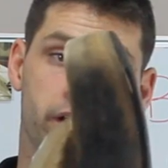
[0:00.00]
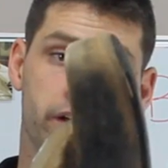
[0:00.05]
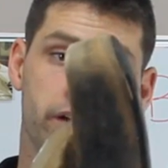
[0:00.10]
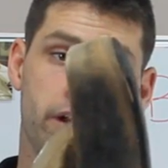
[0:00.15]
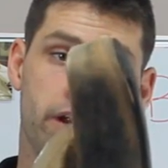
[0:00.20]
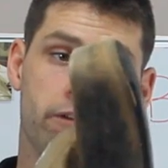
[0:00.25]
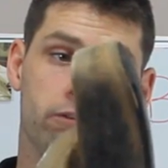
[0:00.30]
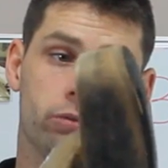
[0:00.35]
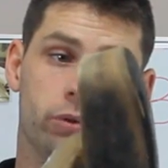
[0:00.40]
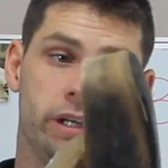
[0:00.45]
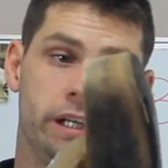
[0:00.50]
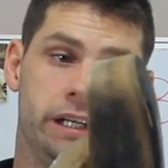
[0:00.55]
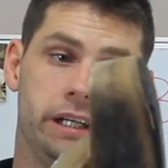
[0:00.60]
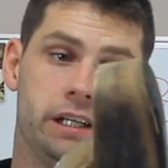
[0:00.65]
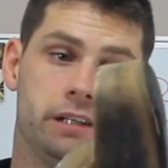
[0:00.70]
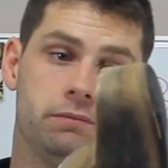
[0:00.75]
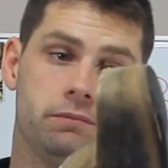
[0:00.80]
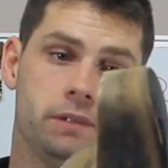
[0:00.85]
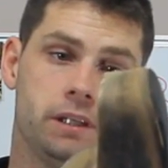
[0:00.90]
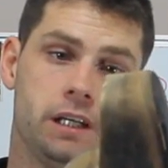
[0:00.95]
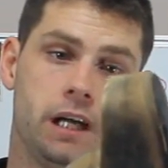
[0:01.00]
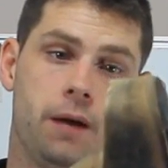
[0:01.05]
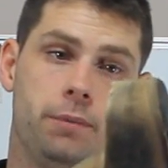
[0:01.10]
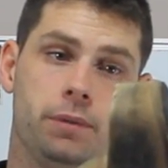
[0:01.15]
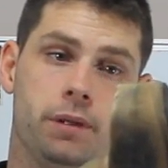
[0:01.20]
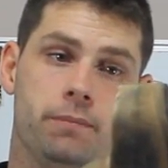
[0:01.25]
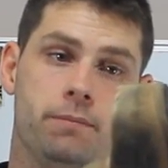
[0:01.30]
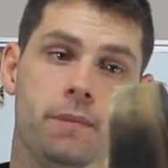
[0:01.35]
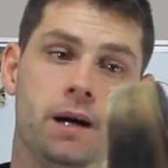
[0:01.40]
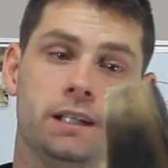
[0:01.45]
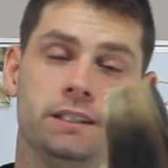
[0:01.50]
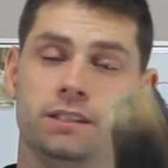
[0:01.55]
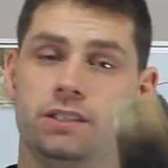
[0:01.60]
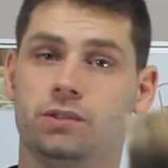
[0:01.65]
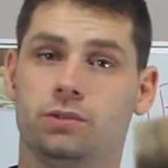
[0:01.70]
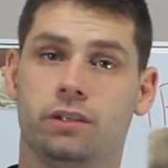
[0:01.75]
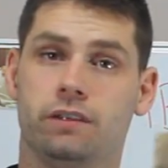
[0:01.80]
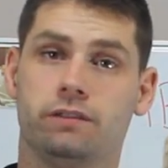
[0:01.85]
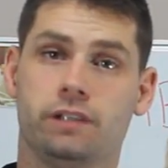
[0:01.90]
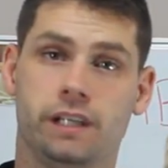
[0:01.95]
every couple of months
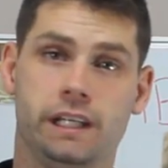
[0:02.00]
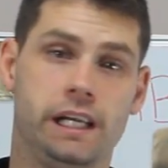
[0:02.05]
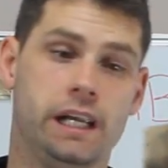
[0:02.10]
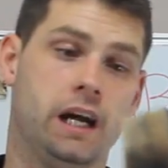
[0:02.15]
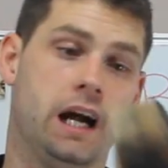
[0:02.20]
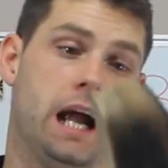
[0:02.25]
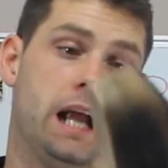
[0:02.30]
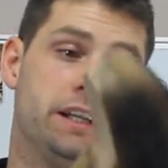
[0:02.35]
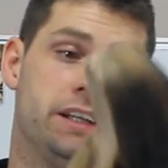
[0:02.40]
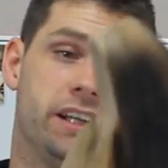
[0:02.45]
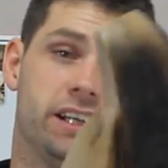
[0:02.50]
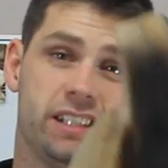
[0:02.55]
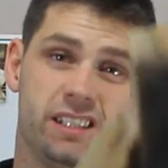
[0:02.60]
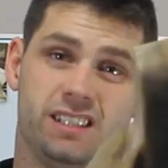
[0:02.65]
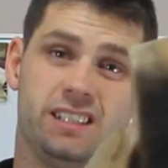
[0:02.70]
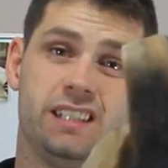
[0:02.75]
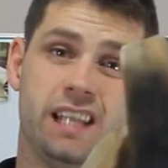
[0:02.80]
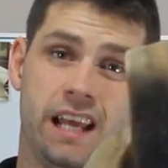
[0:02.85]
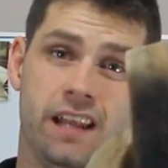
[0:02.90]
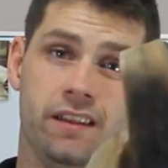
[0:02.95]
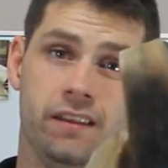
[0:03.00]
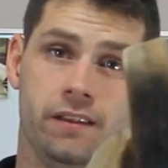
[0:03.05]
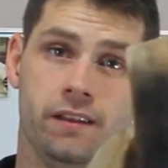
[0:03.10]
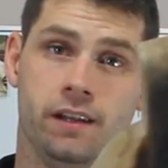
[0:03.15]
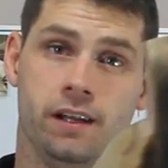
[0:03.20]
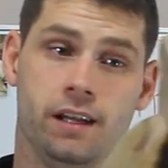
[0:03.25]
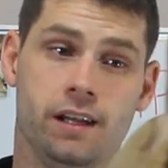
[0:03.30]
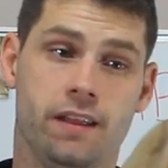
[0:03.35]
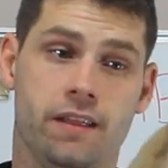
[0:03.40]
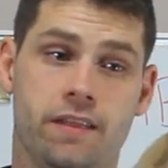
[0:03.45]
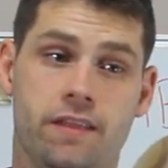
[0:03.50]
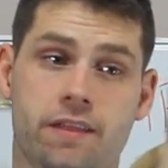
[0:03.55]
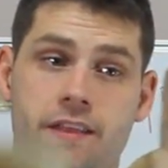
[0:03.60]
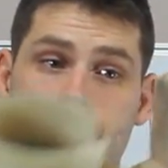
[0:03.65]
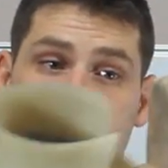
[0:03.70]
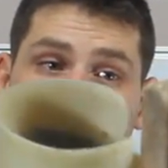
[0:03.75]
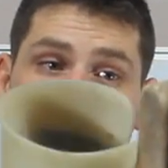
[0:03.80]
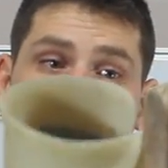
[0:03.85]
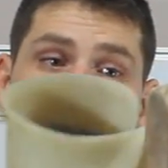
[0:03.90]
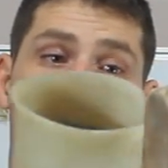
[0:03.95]
or every year I had to extend
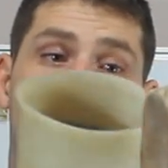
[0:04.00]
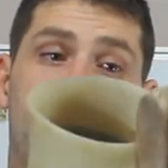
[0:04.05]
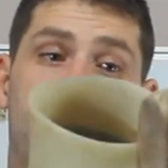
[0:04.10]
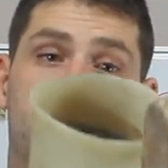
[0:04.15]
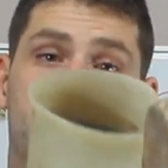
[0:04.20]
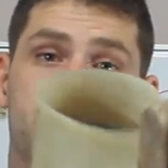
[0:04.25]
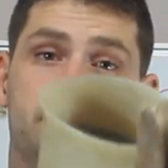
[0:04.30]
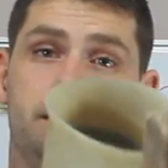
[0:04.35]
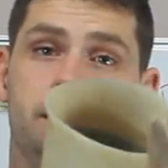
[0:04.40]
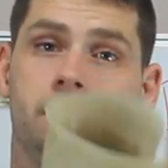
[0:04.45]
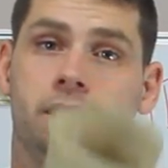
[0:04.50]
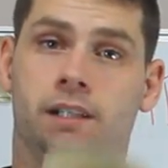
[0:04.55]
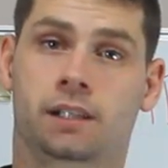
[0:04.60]
this part.